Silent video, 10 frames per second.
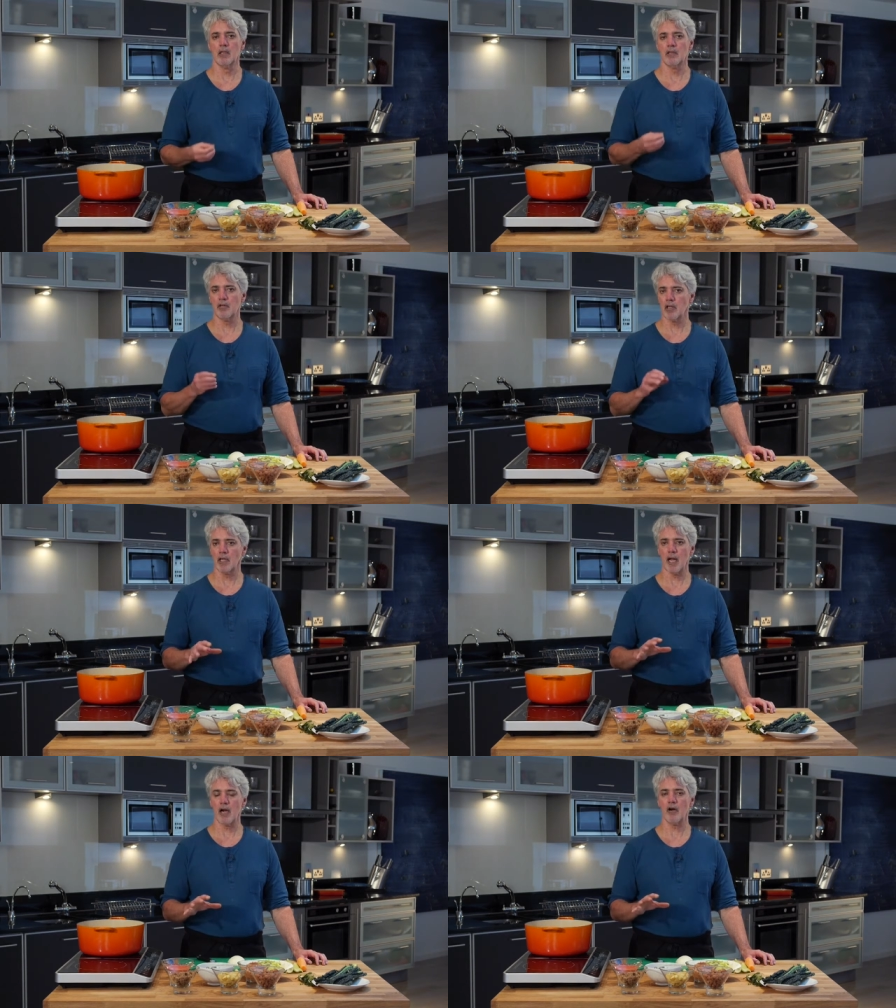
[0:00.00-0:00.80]
you can
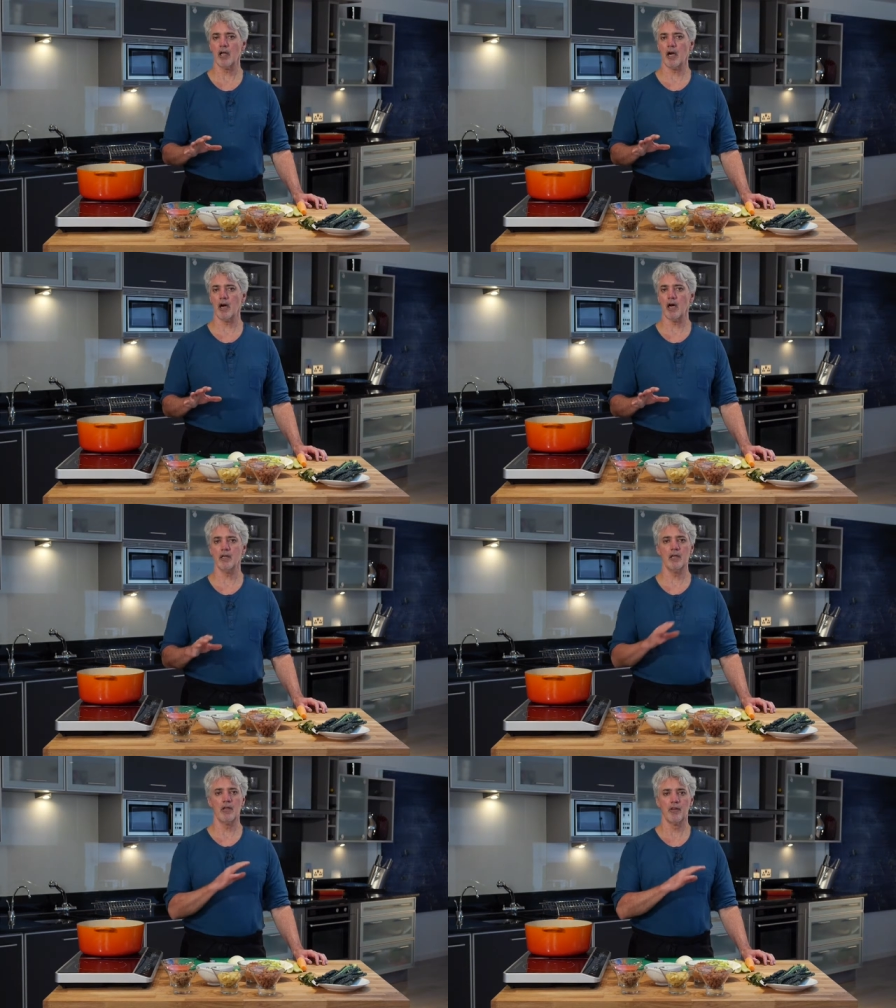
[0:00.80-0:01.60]
carry
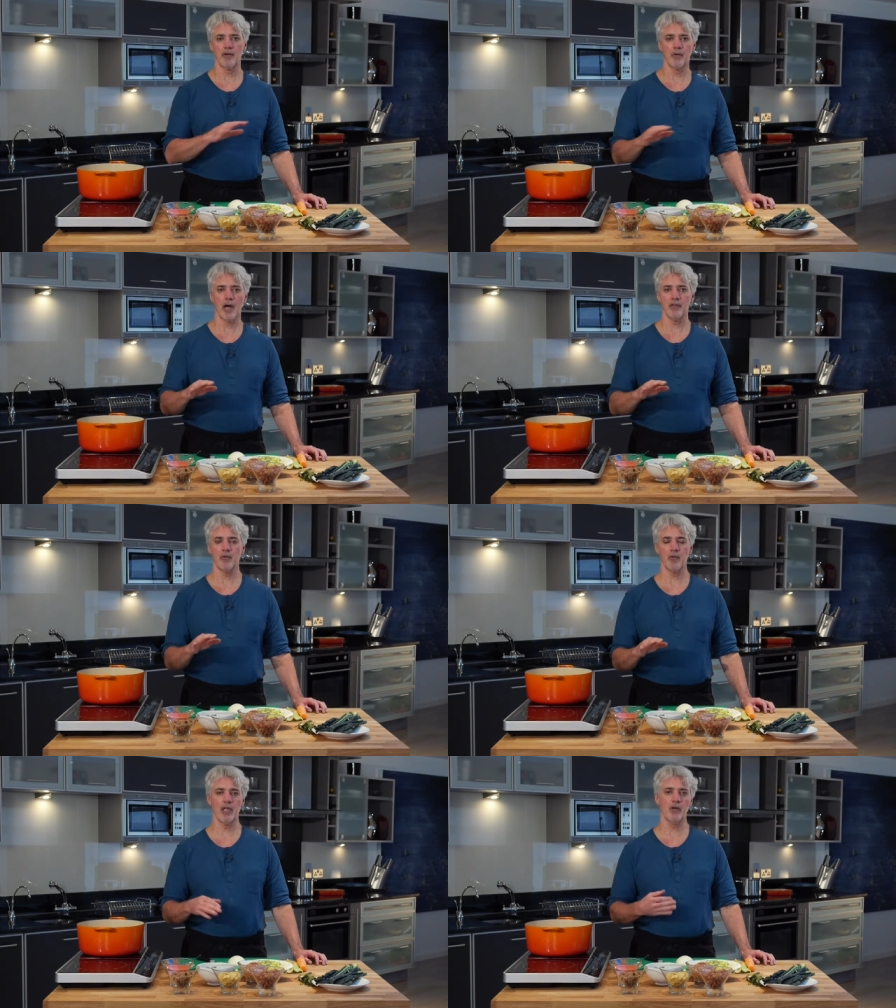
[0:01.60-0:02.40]
on throughout the
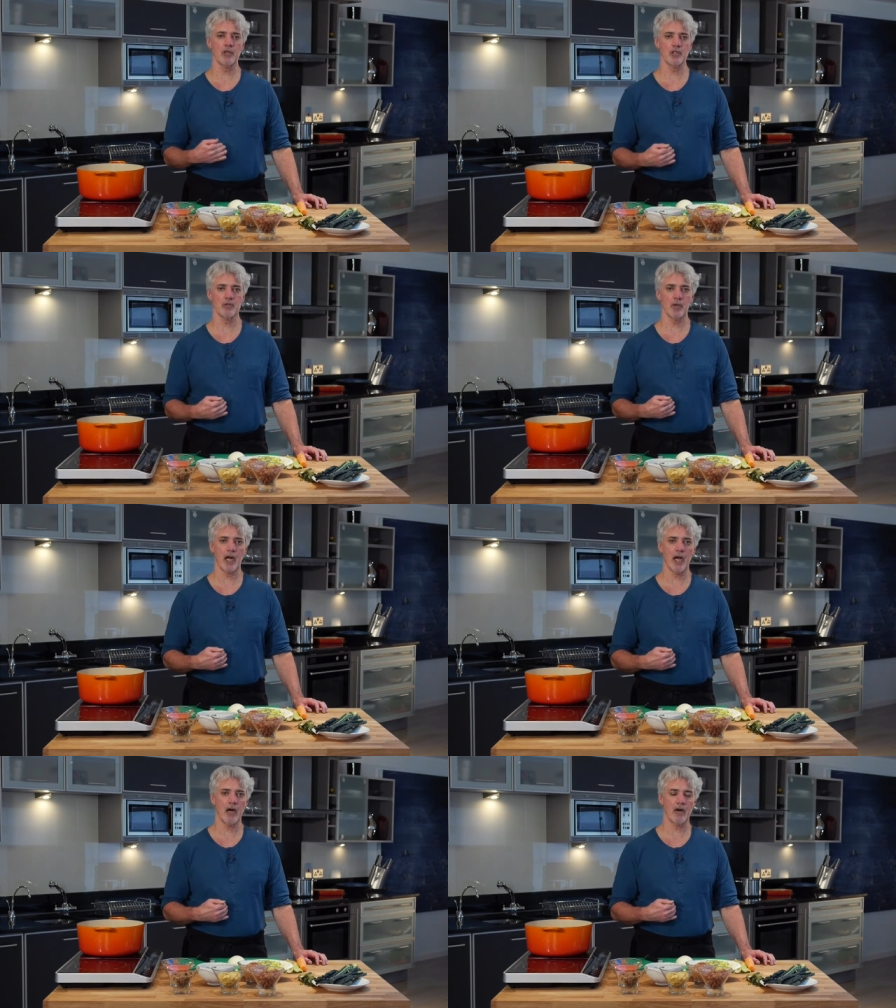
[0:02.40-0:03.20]
week, which is what
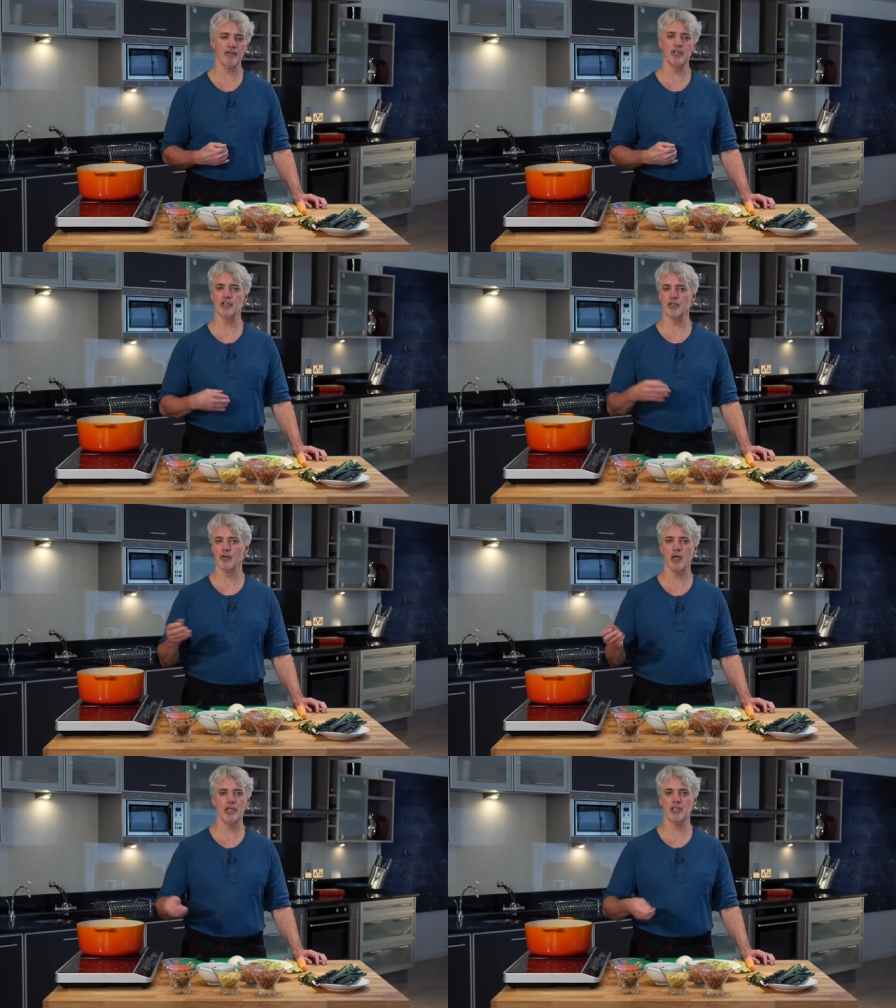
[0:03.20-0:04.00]
I often
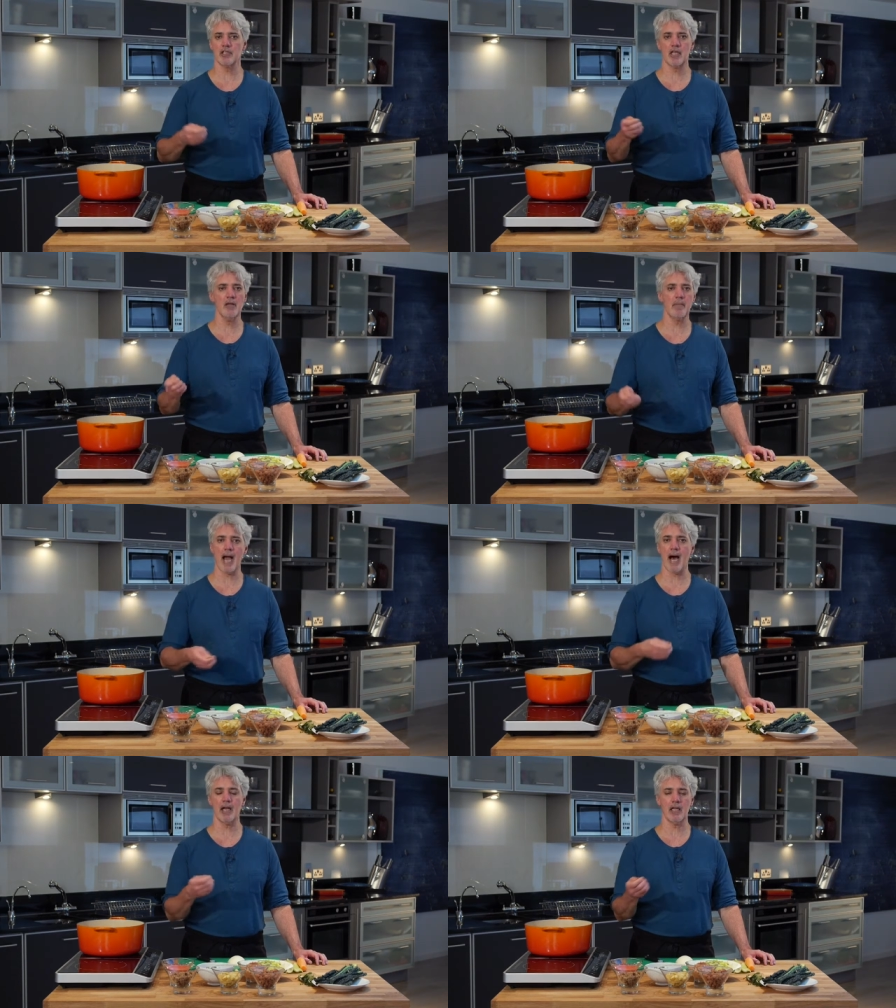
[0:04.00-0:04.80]
do, and just keep
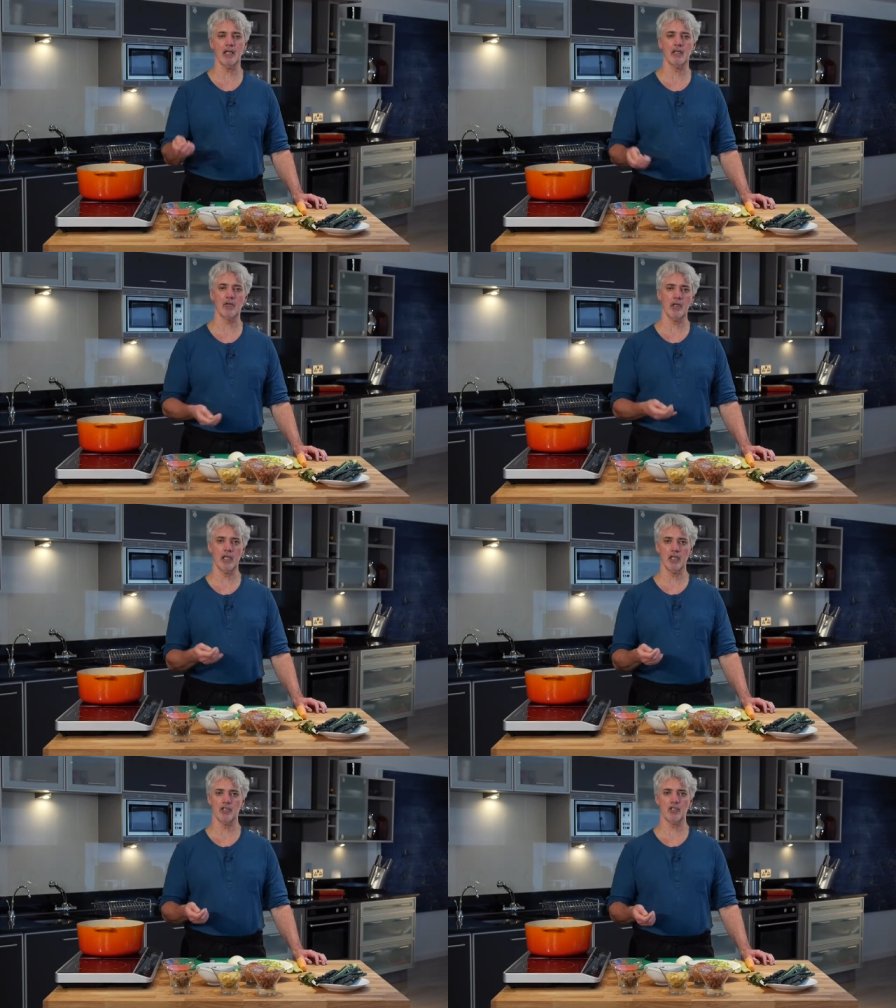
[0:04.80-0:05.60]
adding
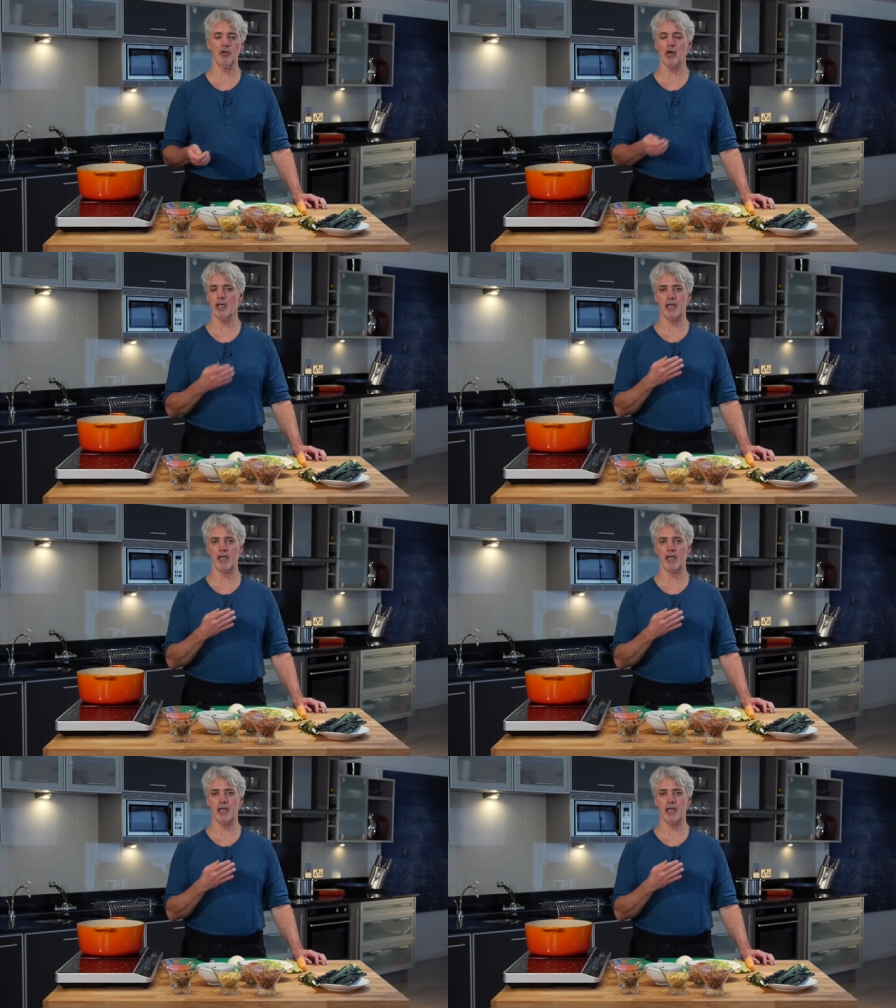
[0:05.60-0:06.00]
ingredients to it.